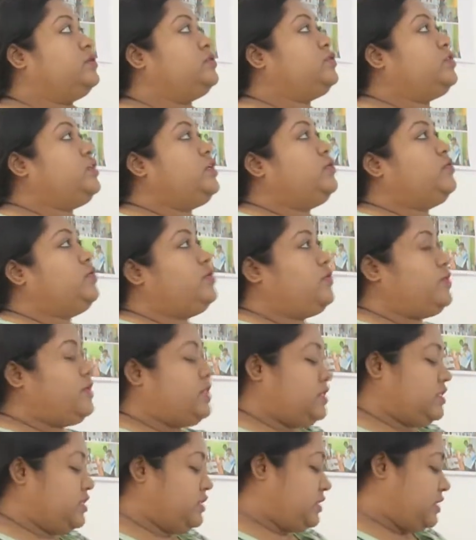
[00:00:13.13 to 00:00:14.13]
Today we
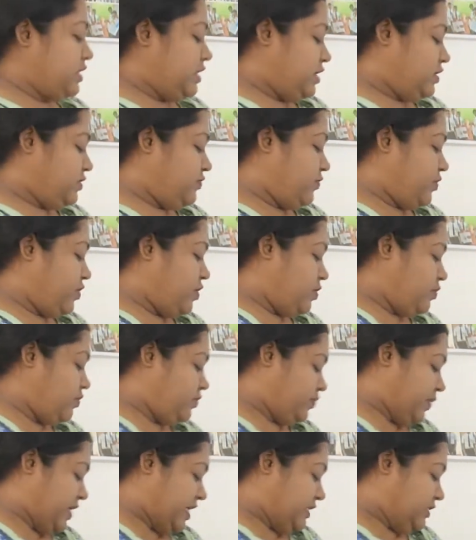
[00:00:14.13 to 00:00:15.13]
will start
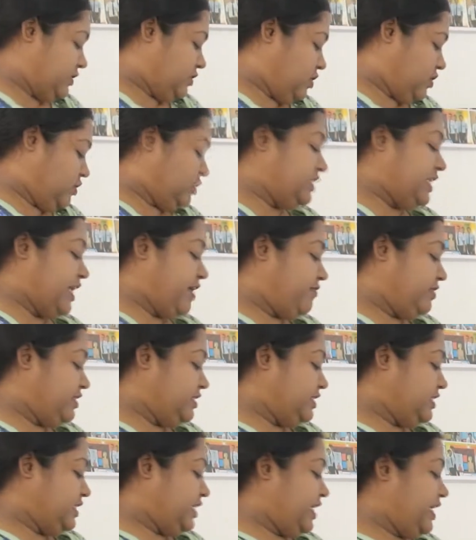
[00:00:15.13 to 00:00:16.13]
from page number
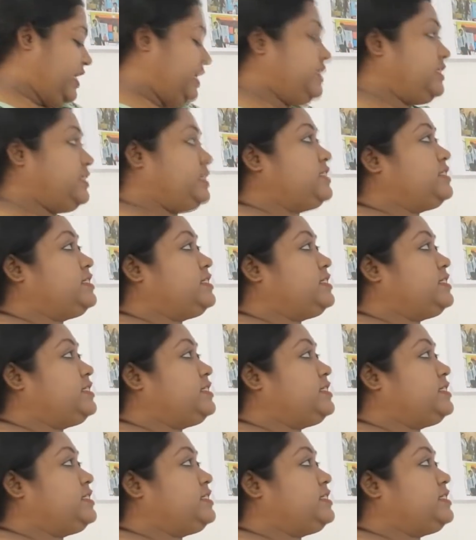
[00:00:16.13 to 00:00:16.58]
78,